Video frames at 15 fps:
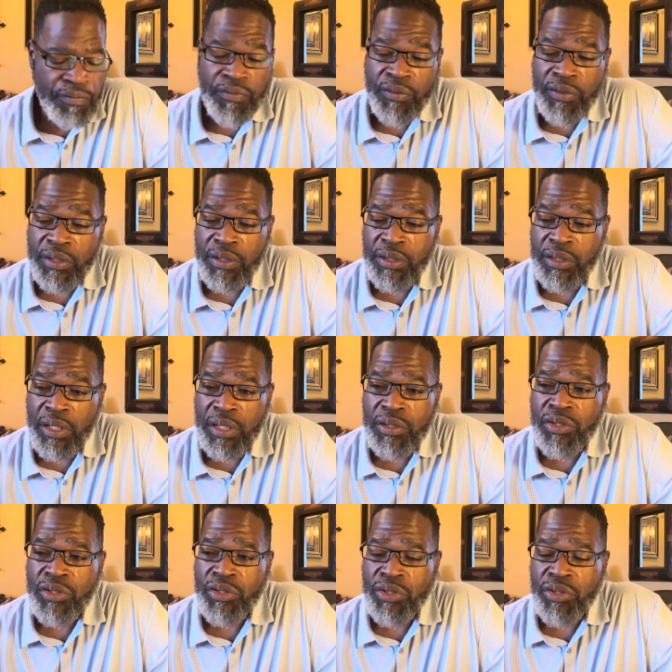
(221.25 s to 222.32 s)
for
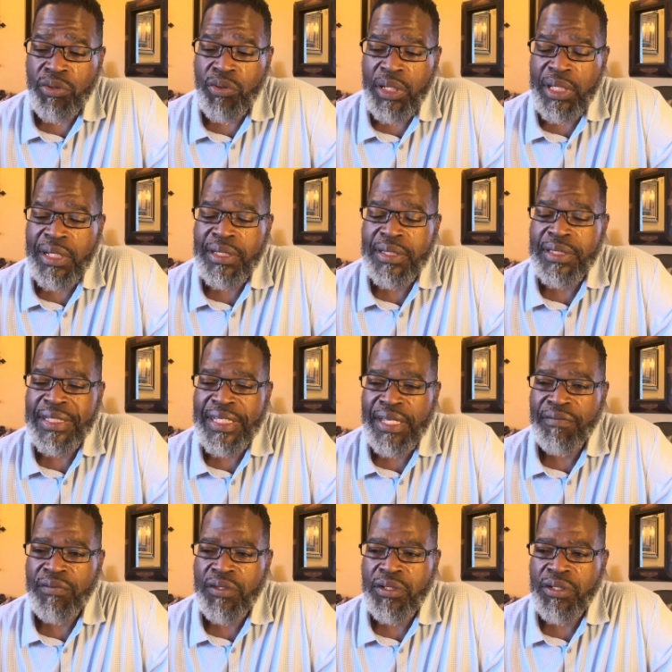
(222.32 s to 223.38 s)
unto you it is
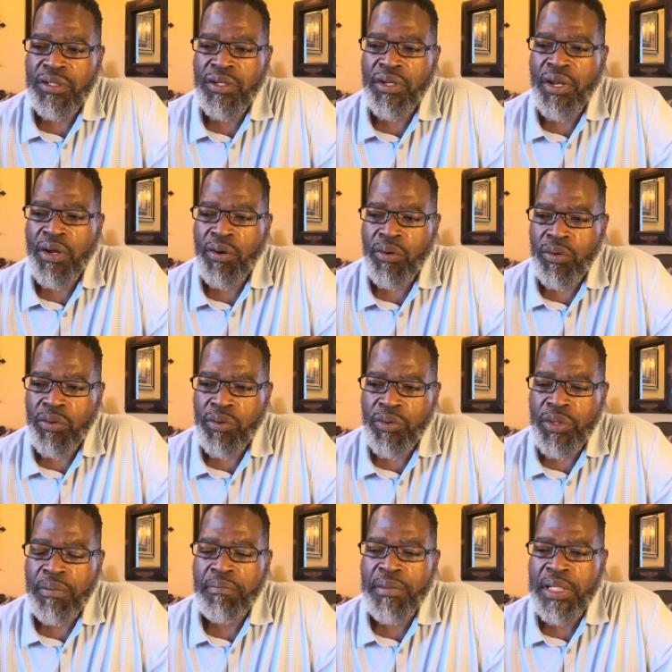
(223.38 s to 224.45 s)
given to know
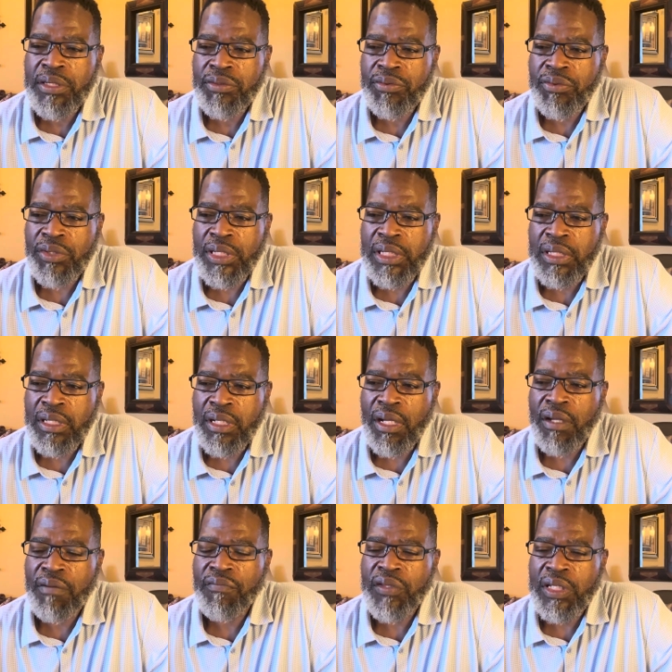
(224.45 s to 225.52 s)
the mystery
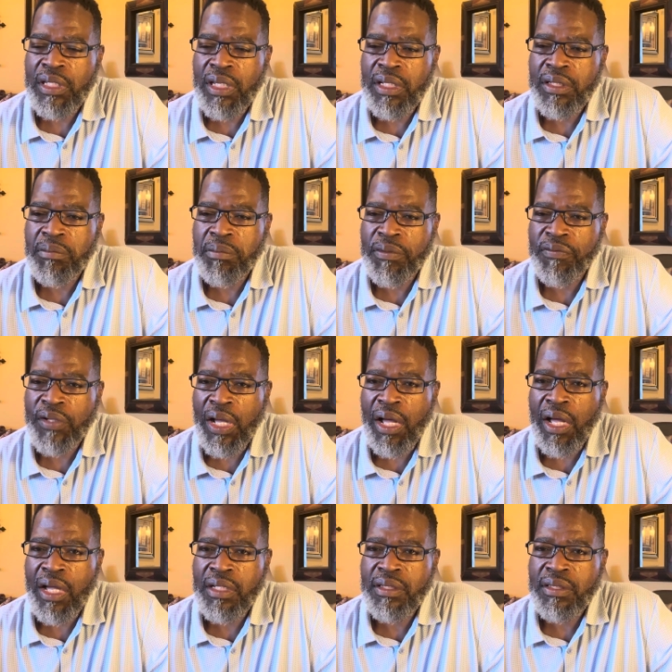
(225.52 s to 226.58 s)
of the kingdom of
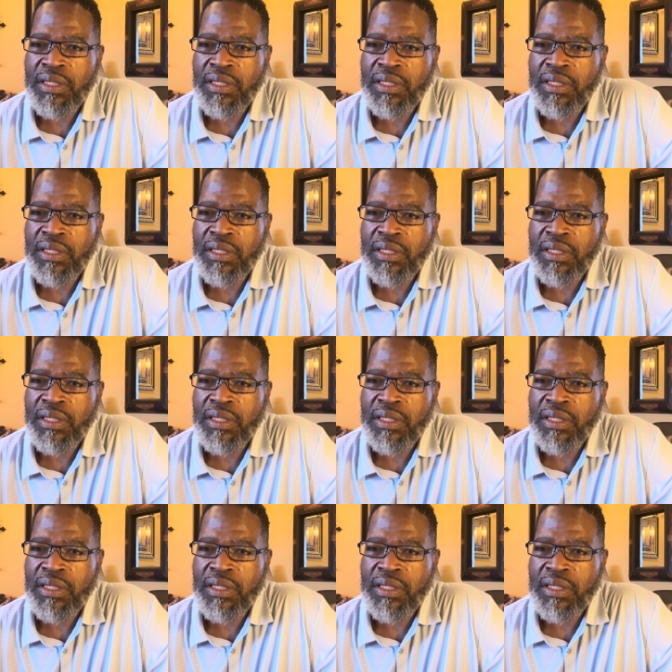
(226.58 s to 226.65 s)
God.